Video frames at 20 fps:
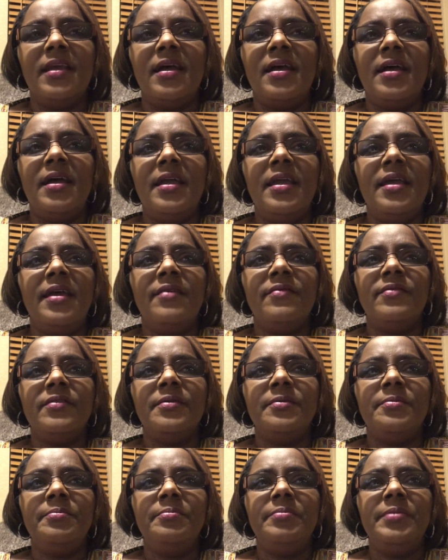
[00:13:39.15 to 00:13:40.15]
I have
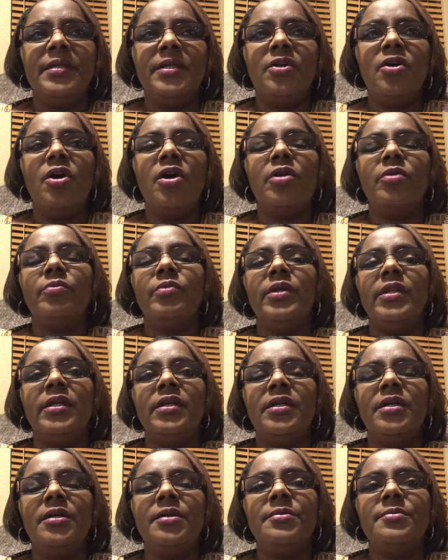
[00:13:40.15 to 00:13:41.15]
a big heart when
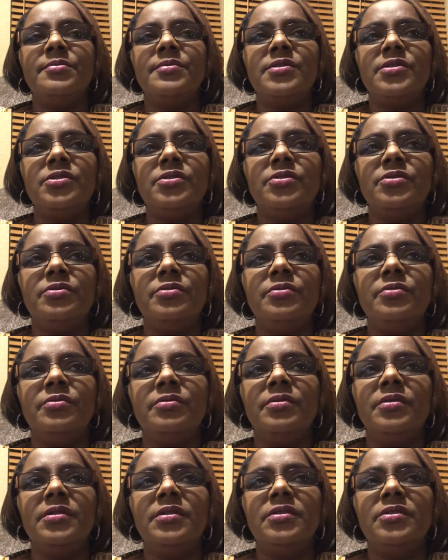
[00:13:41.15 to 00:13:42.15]
it comes to
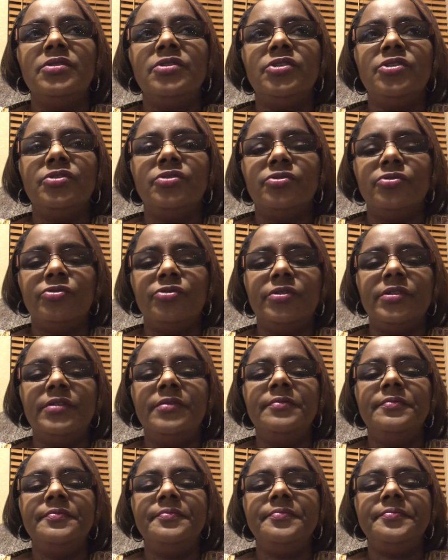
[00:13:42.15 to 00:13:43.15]
children.